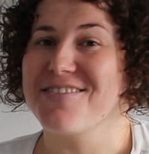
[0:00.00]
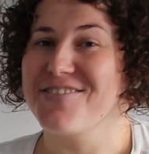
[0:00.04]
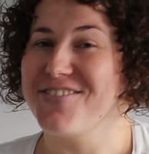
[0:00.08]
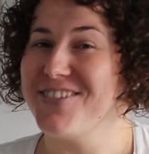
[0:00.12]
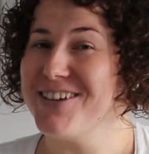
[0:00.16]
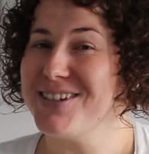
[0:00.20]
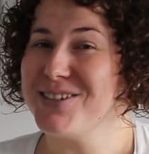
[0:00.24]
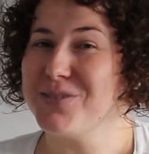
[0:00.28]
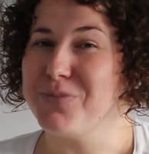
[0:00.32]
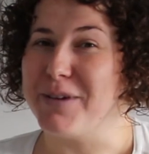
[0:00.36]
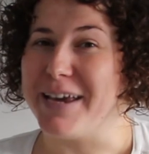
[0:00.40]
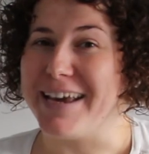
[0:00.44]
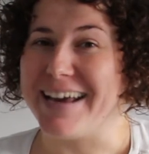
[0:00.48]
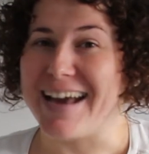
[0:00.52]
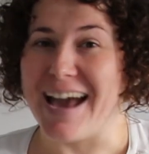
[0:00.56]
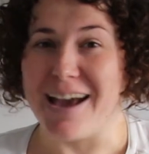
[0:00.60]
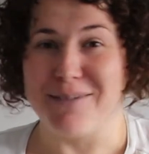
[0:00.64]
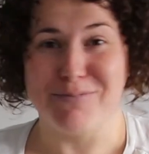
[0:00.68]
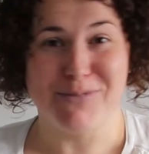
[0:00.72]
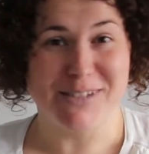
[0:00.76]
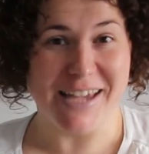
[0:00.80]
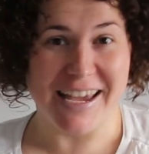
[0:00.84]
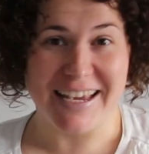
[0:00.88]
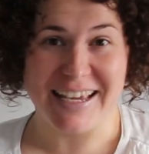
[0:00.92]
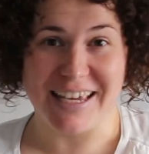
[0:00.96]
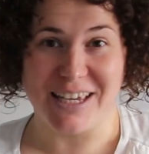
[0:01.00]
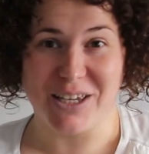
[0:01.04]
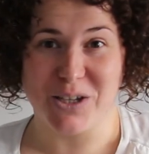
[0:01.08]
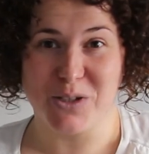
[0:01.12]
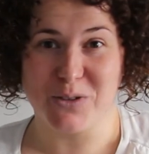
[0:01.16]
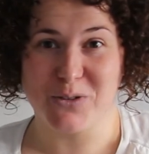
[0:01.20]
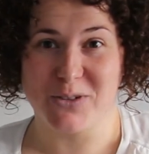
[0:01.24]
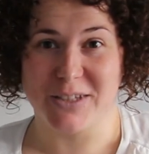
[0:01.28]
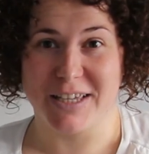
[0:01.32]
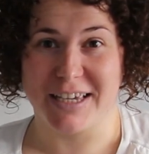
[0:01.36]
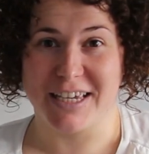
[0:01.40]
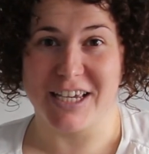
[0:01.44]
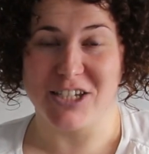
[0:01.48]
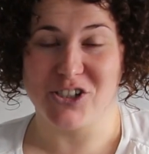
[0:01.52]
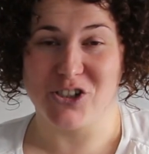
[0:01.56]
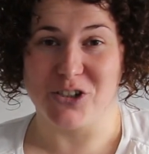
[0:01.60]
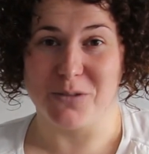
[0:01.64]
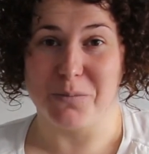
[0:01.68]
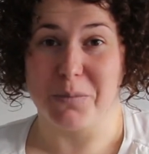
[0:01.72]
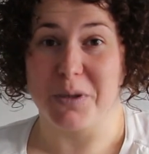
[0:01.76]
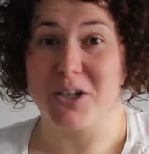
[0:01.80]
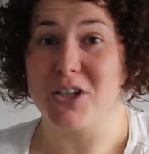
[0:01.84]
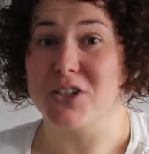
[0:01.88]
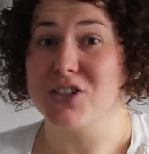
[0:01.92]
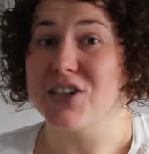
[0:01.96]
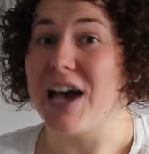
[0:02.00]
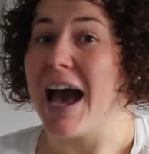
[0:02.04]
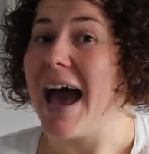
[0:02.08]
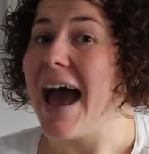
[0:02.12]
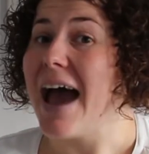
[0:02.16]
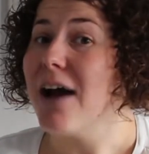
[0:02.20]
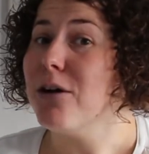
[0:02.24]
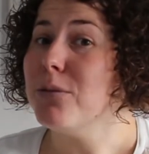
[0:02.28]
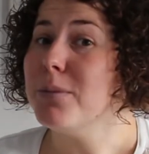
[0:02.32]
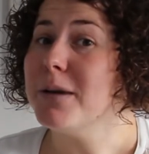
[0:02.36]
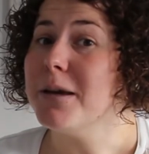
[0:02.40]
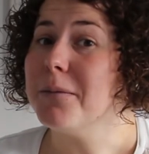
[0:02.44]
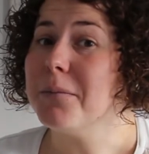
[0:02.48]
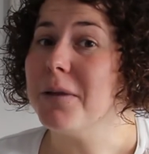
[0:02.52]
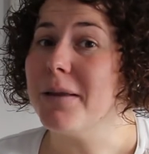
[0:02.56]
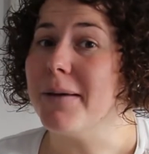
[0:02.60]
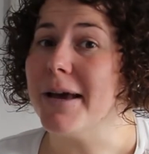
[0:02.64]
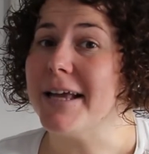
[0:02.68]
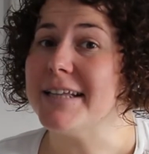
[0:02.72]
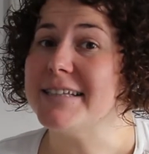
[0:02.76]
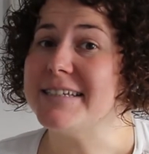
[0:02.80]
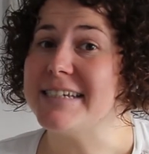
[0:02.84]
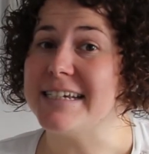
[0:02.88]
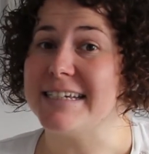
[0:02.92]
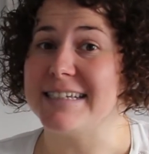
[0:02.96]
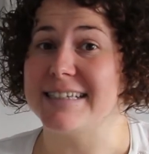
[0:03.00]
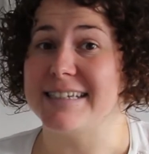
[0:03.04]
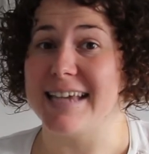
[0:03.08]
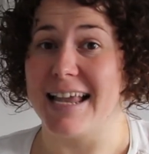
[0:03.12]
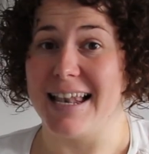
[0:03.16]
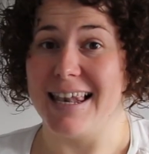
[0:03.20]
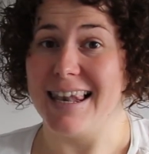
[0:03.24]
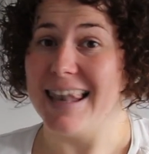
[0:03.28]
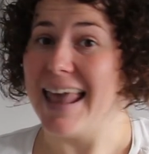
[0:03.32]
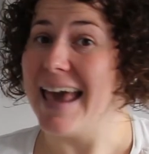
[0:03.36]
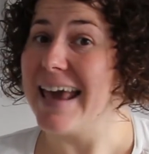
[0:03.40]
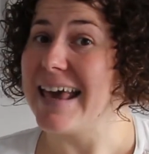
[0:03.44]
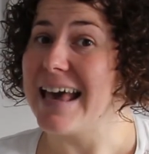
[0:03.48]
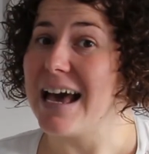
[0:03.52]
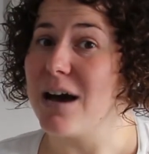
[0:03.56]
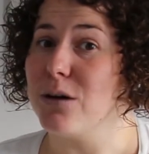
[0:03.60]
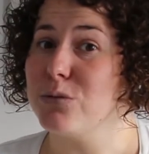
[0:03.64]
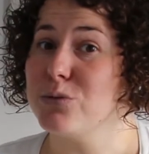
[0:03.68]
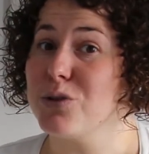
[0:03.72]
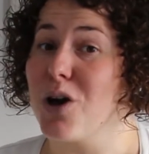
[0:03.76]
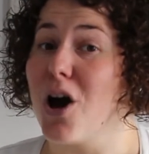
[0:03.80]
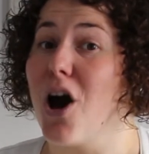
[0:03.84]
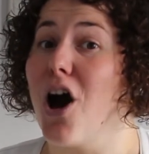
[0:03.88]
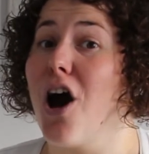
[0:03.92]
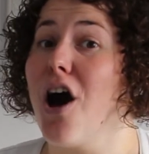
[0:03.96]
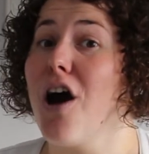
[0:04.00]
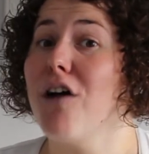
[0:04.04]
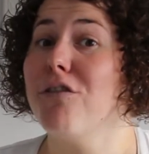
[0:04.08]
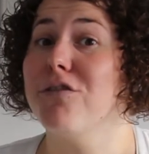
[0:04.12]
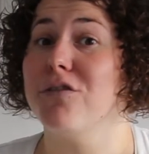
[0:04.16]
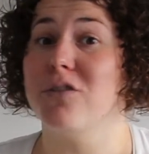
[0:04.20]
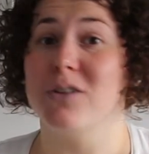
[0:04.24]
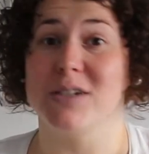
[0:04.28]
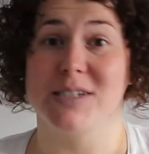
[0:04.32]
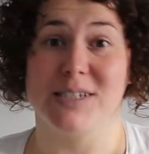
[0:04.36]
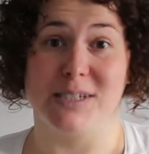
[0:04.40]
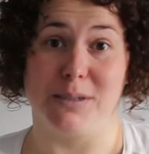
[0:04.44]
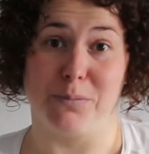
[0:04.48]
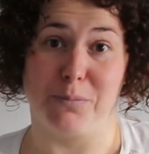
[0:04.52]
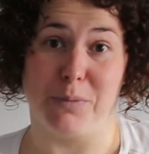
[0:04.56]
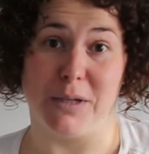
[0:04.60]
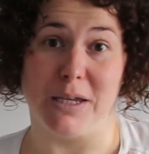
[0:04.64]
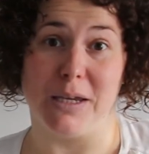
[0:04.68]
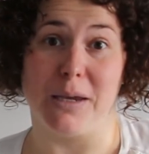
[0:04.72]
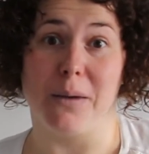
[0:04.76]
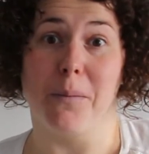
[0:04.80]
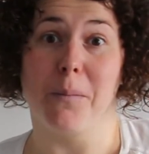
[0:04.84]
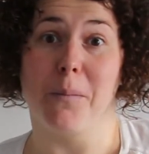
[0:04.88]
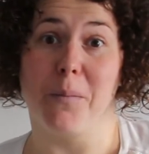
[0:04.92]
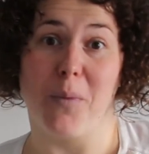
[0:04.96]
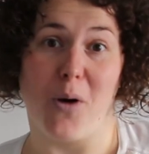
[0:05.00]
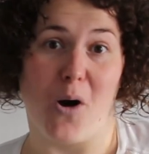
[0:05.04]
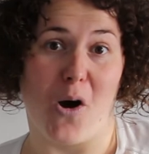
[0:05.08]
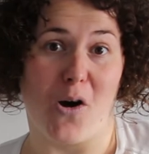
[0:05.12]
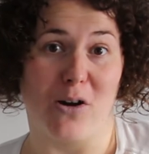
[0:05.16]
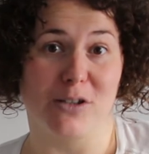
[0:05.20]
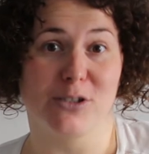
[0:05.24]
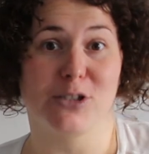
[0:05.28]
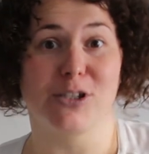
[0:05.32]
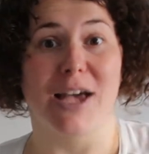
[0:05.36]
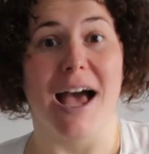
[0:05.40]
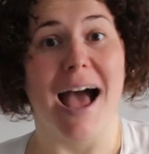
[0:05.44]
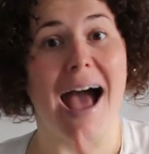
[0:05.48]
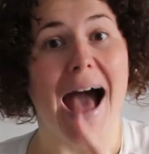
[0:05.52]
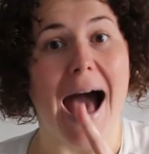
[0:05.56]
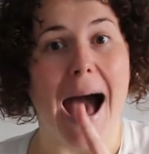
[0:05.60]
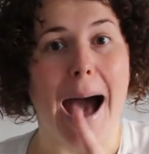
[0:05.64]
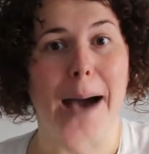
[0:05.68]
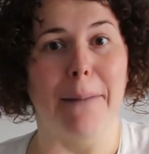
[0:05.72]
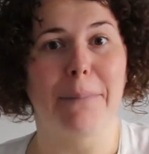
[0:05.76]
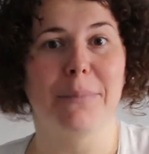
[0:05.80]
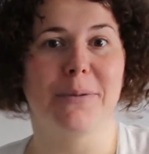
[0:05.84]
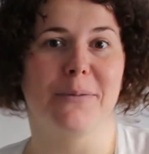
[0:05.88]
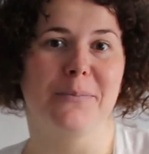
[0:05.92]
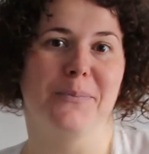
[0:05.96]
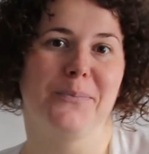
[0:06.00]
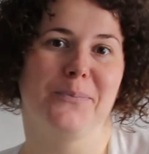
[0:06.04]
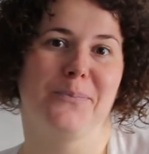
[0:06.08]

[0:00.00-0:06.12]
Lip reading: This week I'm taking you to the kitchen because I'll be implementing the layout of Recipe Box app.